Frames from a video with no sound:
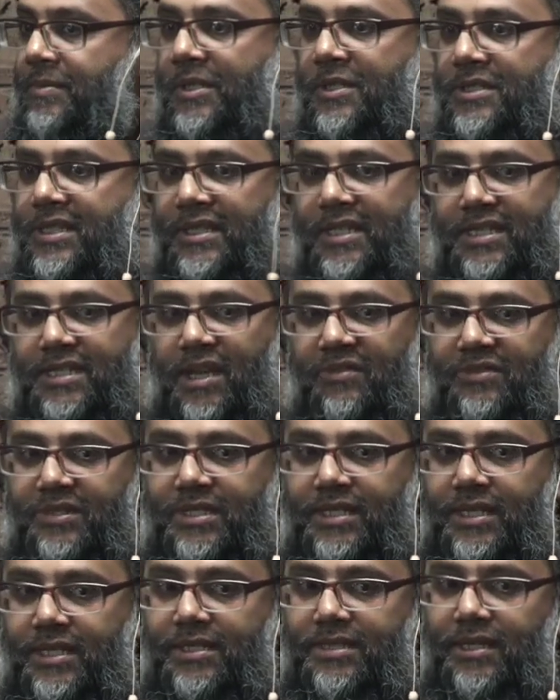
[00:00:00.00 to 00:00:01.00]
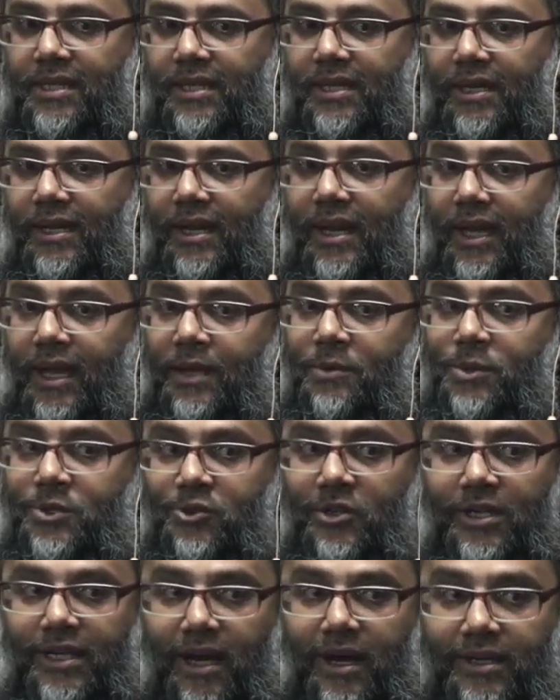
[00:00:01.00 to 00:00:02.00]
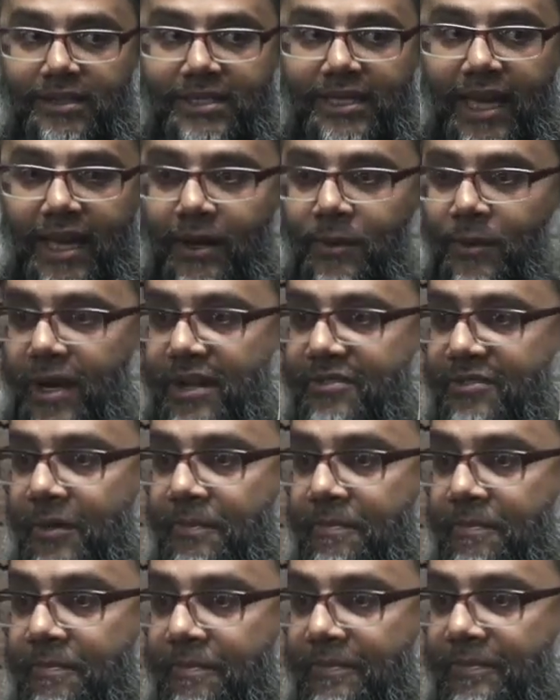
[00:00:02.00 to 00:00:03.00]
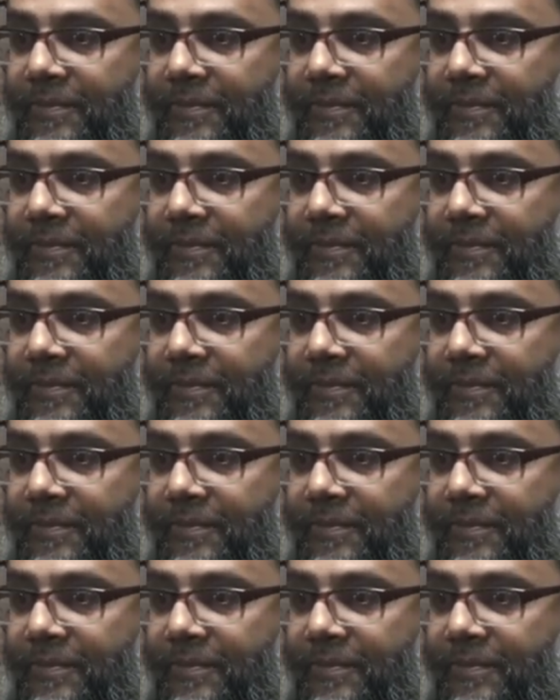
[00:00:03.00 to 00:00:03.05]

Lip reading: because in the 70s, it was really hard to get away from.